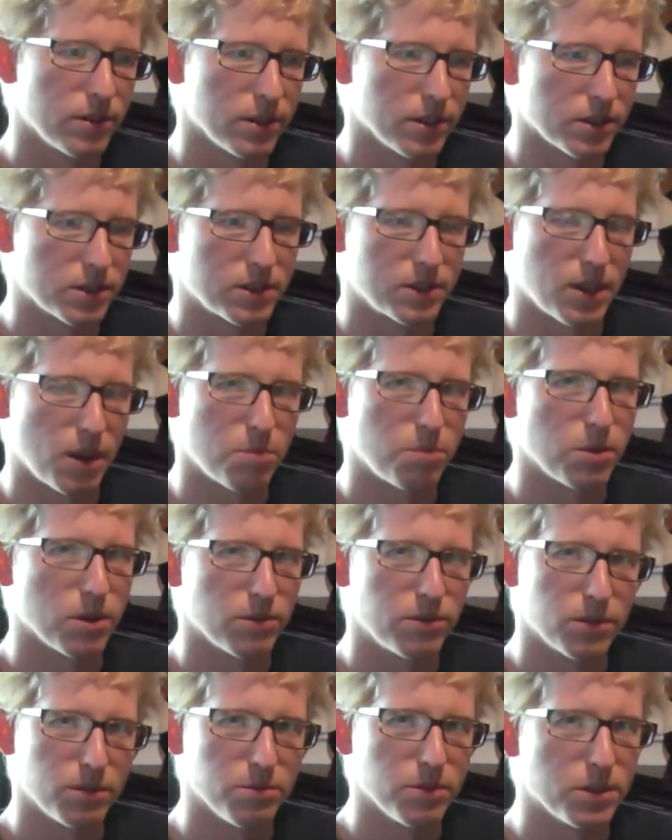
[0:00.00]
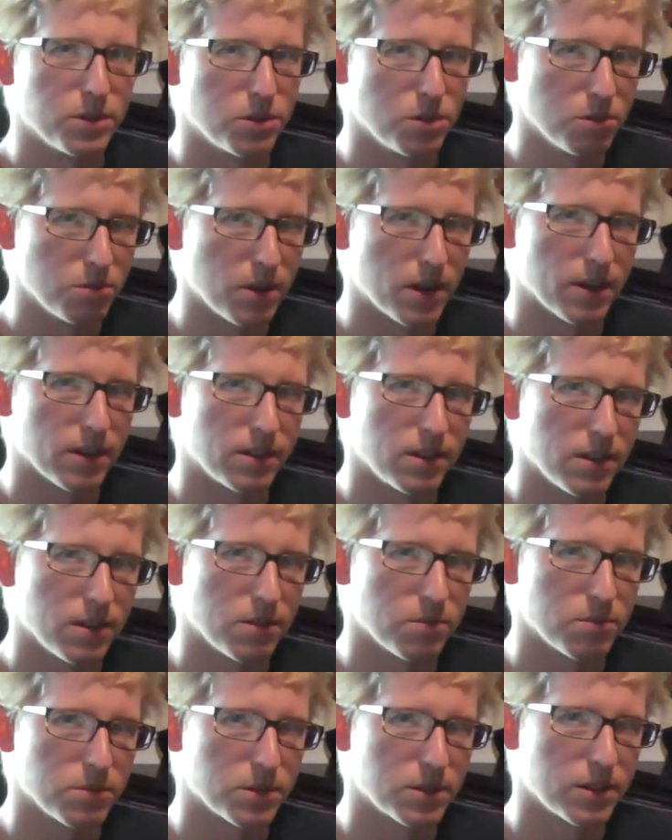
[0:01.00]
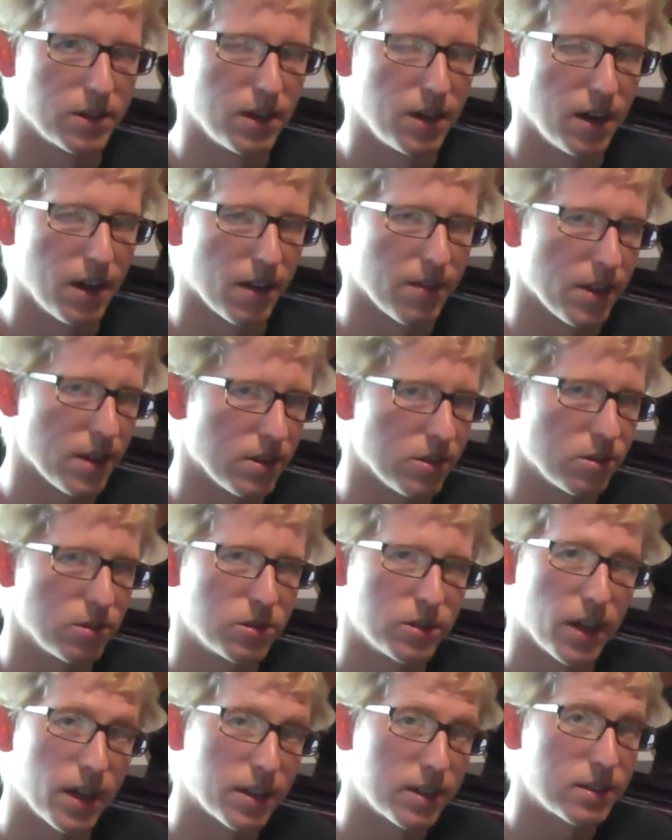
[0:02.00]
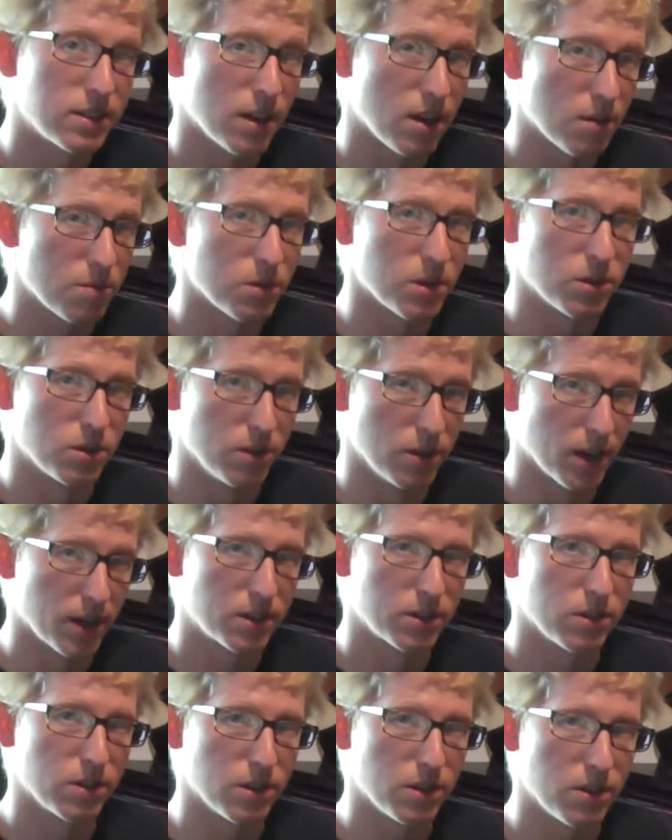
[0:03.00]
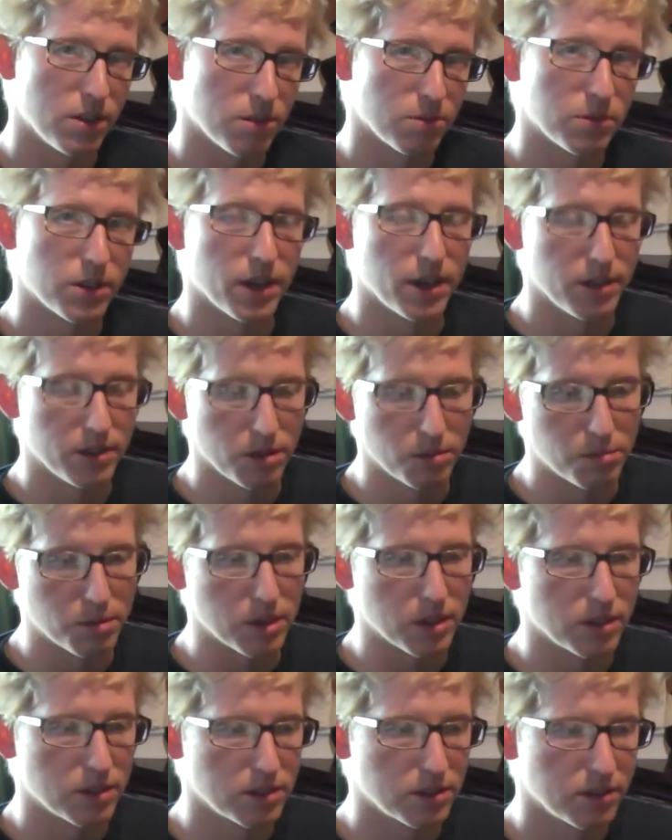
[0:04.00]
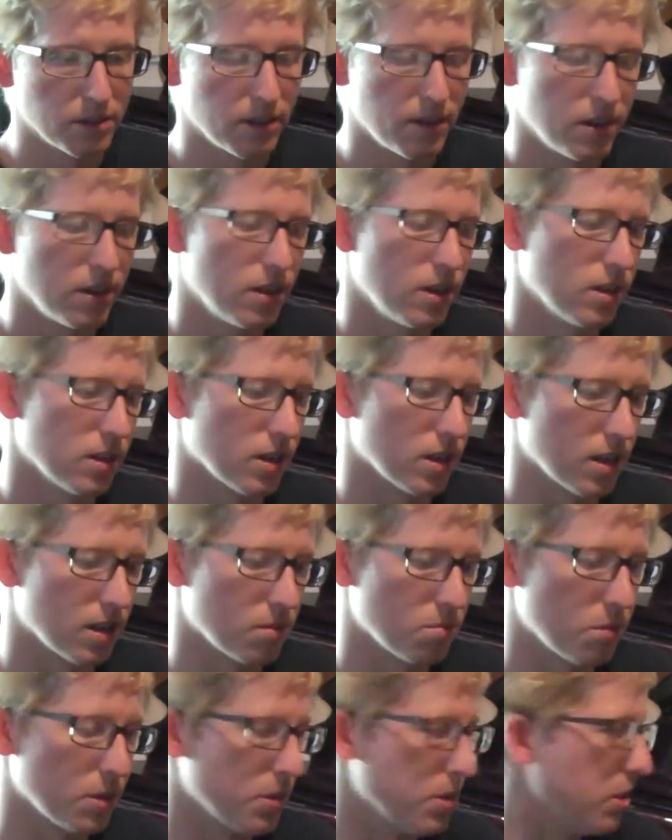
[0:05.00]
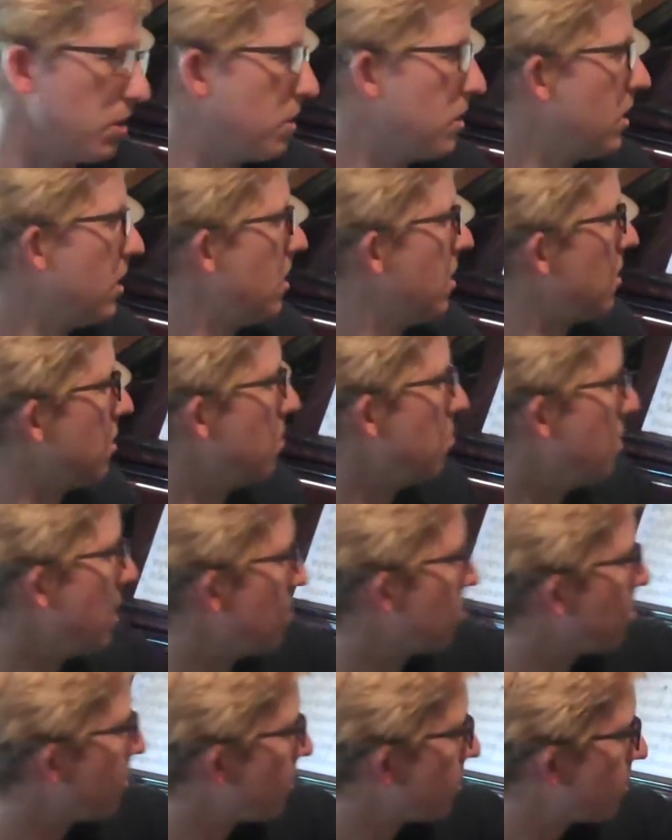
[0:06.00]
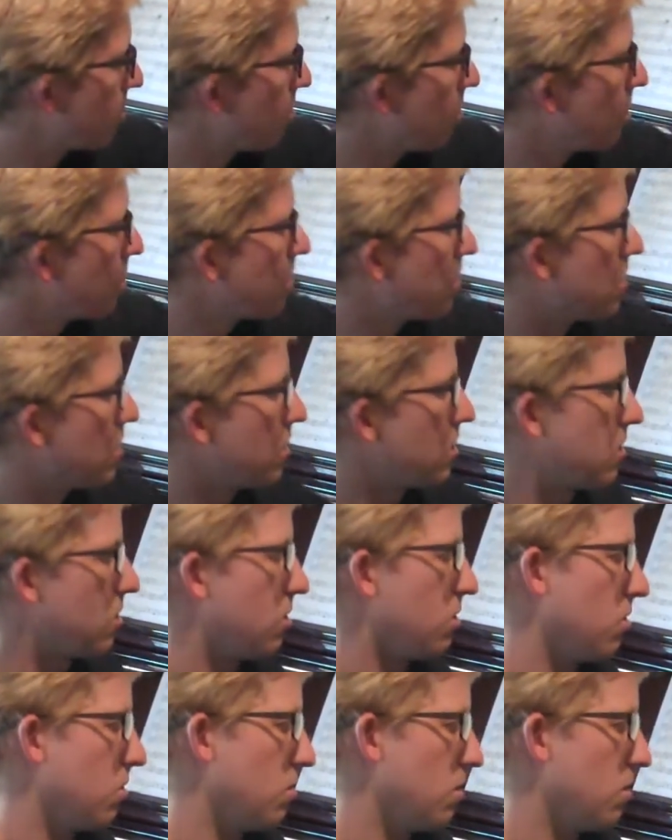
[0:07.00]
it's separate from the two main themes, and then use that same introductory theme to end the piece. But the main principles, just